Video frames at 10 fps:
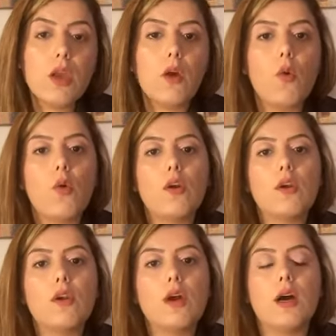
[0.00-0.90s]

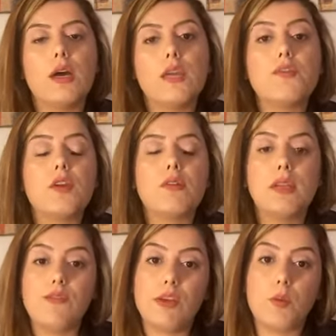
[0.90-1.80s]
or if they're
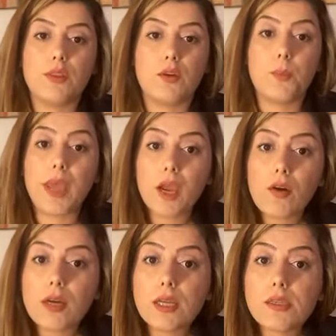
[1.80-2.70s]
living with their
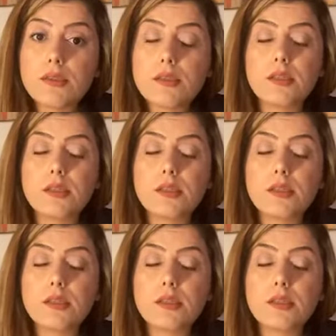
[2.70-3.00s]
parents